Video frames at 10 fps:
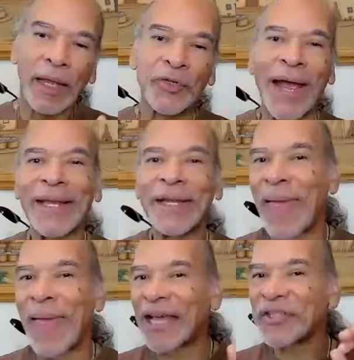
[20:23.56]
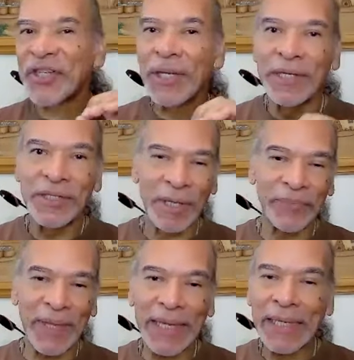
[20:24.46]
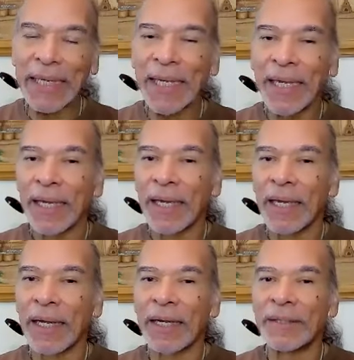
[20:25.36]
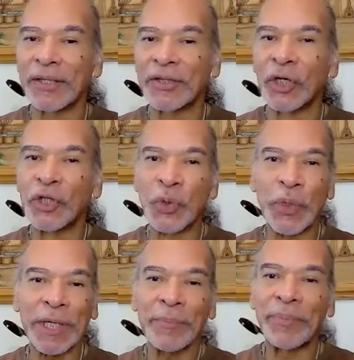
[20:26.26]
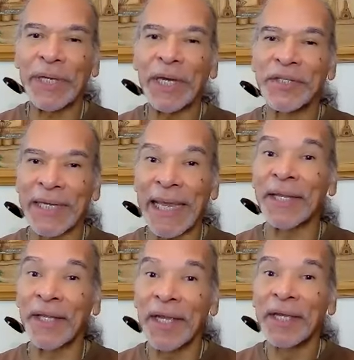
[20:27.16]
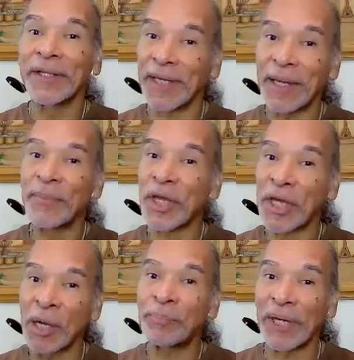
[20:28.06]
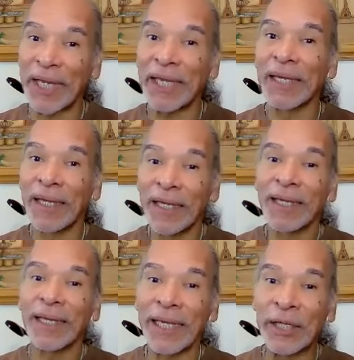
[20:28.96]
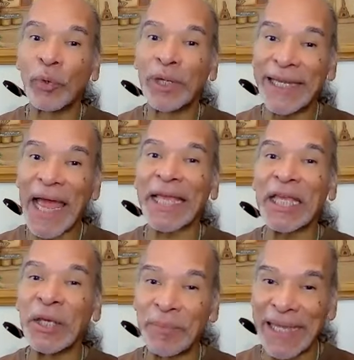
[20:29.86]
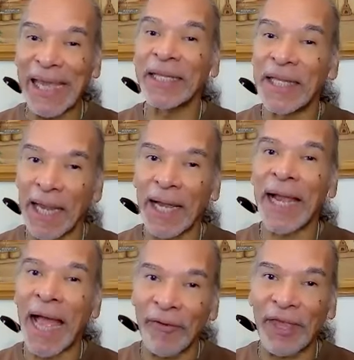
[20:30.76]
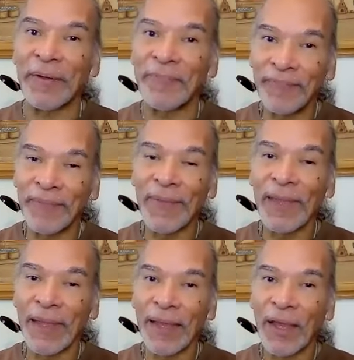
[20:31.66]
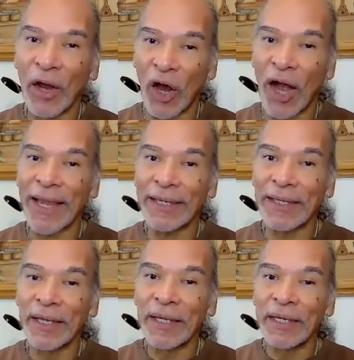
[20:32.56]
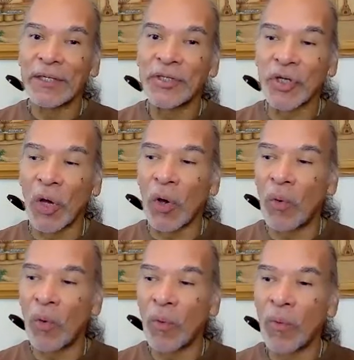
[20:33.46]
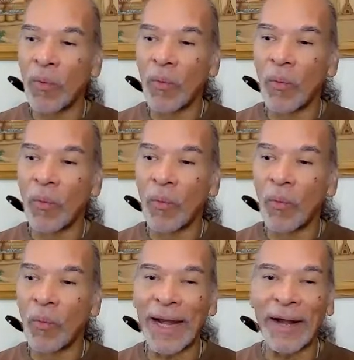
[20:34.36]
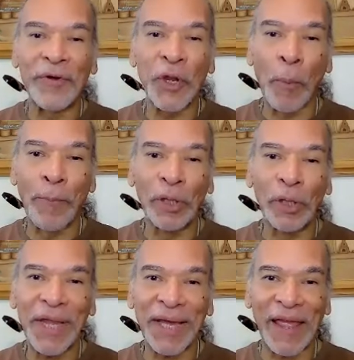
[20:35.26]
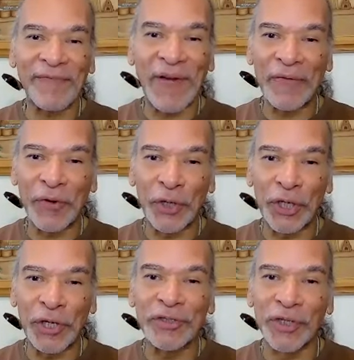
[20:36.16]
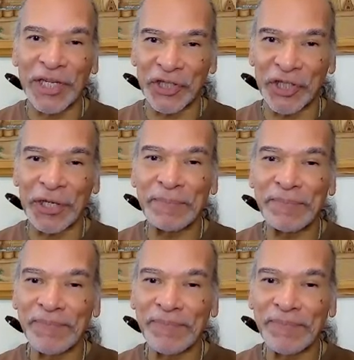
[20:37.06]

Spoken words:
trying to mask something that they're doing, because again, the name of the company, Inulina y Miel de Agave. All right. So whatever they're building on that 500-year tradition,